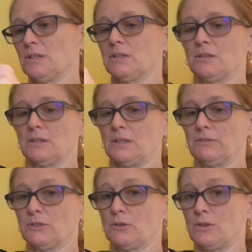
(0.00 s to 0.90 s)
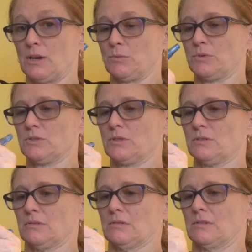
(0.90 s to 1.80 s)
it, and even though that was
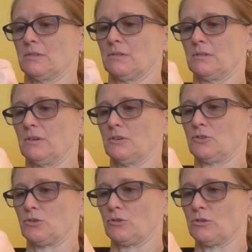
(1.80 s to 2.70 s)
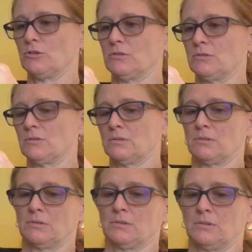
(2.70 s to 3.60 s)
sterile,
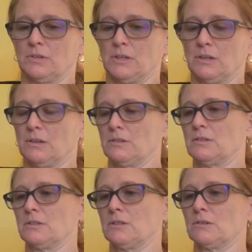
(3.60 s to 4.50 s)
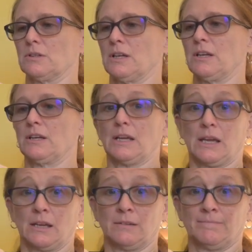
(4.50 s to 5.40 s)
yes, still clean it
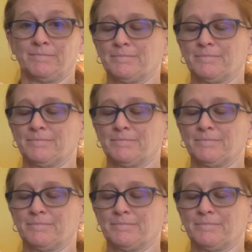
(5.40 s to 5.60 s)
again.